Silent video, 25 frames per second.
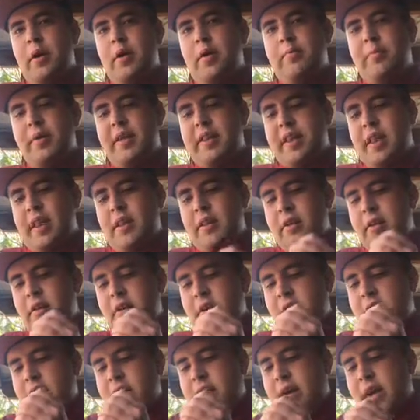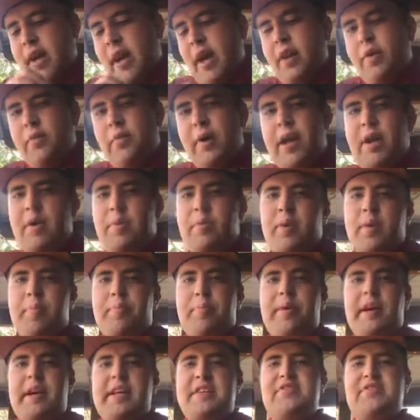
But then how the way you want to play